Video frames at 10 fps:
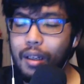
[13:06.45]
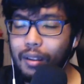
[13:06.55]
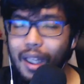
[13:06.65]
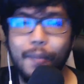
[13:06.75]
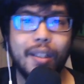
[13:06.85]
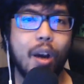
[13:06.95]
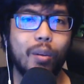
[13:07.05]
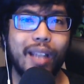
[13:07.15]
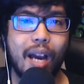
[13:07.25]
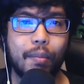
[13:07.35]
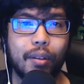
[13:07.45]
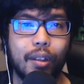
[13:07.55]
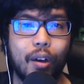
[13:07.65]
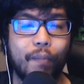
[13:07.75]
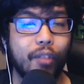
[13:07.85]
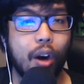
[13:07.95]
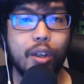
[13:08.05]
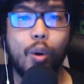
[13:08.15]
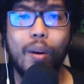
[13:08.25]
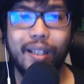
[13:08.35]
let me know down below. Are you
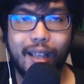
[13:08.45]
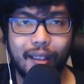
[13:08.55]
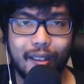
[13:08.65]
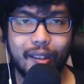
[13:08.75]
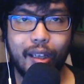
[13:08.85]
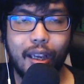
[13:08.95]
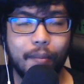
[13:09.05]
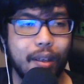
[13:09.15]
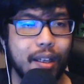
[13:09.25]
going to get this game?